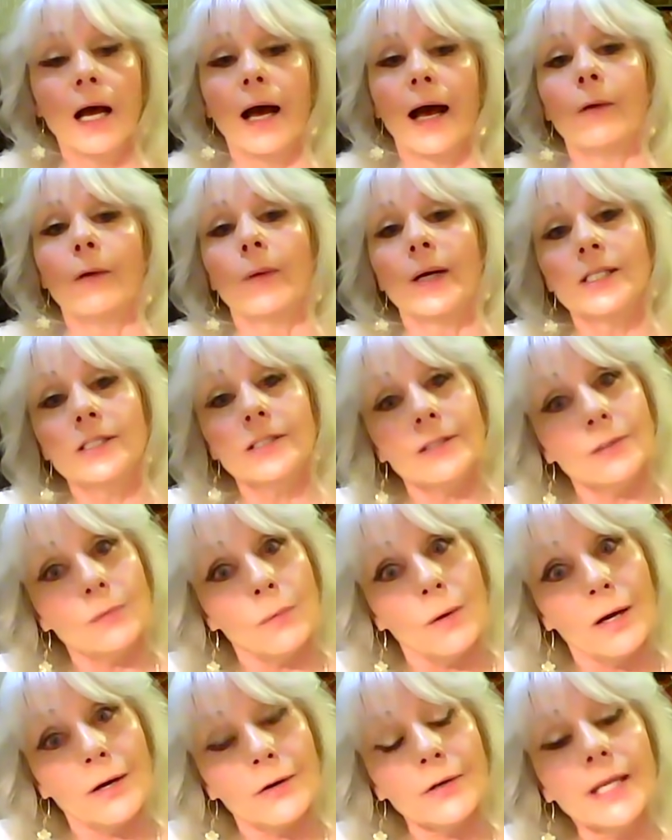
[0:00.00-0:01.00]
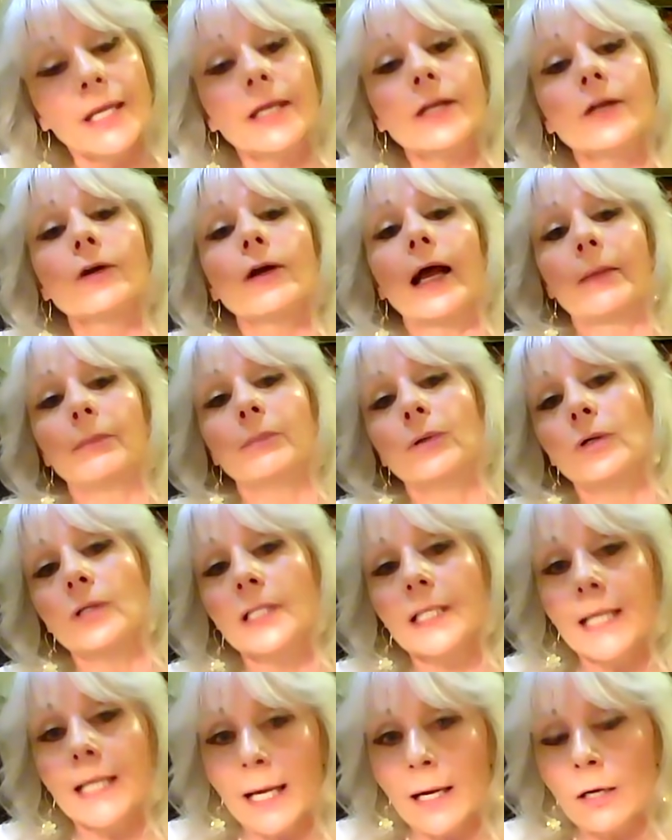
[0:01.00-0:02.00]
I went to the water heater. I pull
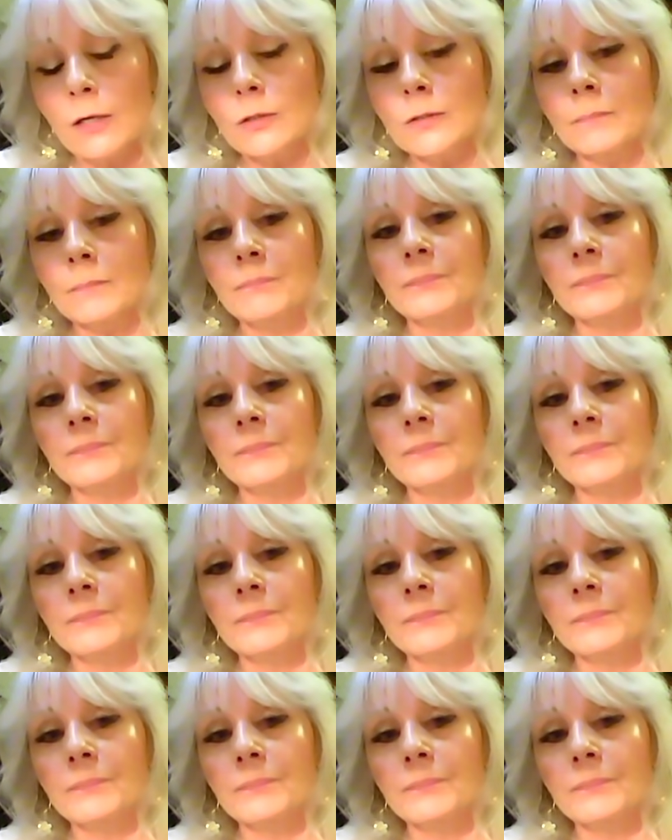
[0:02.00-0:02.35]
it out.